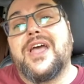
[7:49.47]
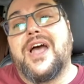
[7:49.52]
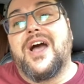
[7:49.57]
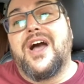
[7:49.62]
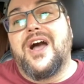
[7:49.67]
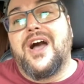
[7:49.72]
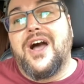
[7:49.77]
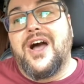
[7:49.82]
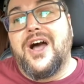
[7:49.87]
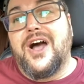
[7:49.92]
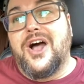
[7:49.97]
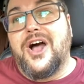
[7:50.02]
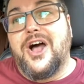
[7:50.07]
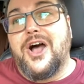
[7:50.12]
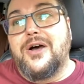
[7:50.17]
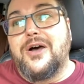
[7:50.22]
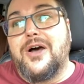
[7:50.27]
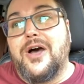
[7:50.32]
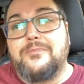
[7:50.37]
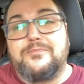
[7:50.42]

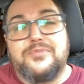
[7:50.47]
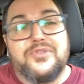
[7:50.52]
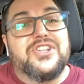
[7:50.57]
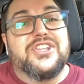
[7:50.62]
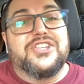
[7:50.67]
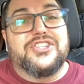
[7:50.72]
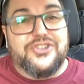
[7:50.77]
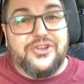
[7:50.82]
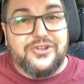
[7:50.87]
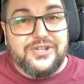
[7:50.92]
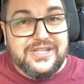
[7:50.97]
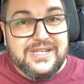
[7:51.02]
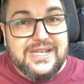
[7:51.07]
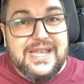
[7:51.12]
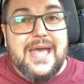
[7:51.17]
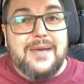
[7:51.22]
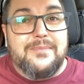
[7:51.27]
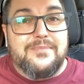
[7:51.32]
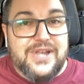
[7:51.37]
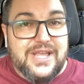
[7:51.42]
a pretty solid
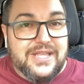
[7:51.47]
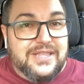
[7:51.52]
lab rat,